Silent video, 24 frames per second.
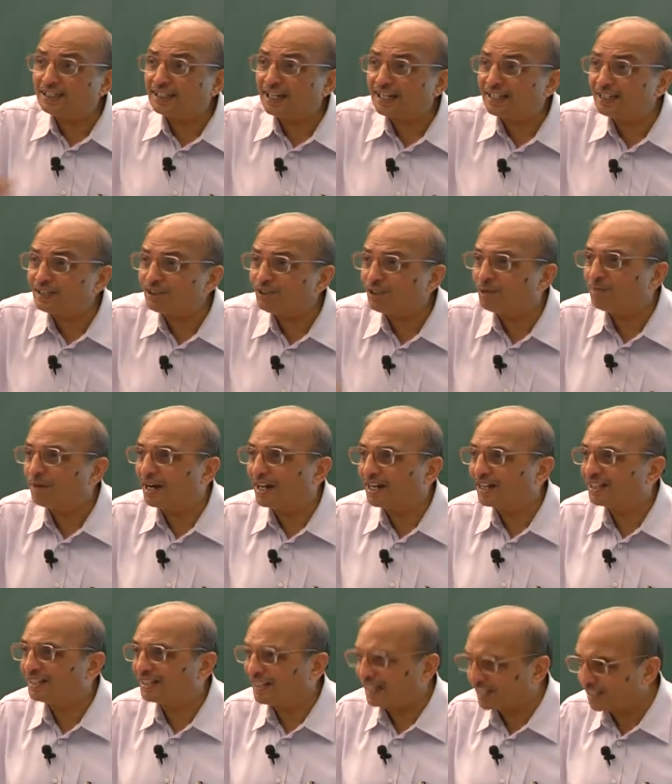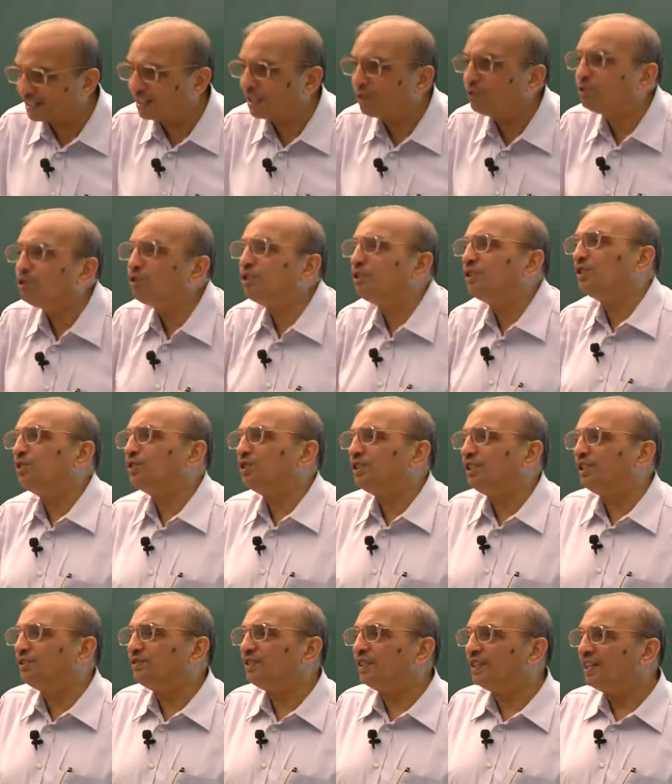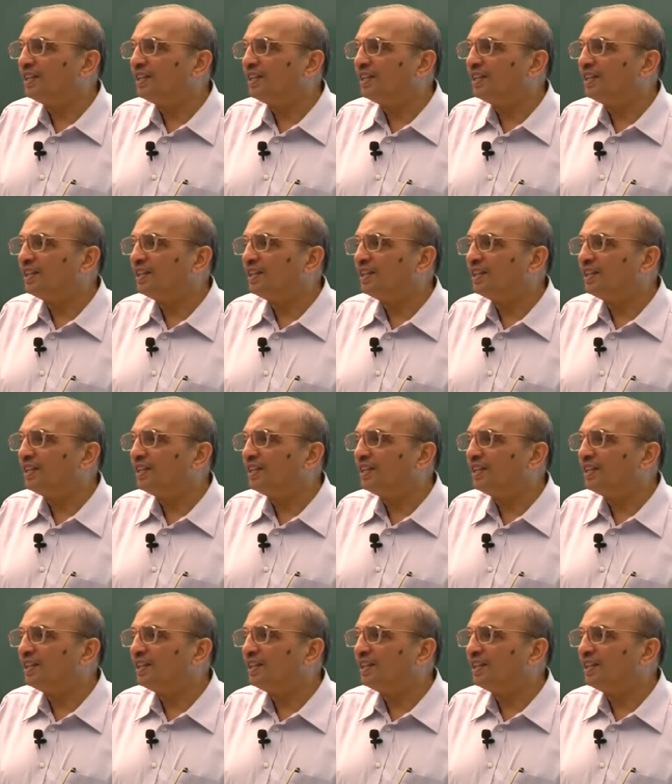that in your mind. That is how you will use this.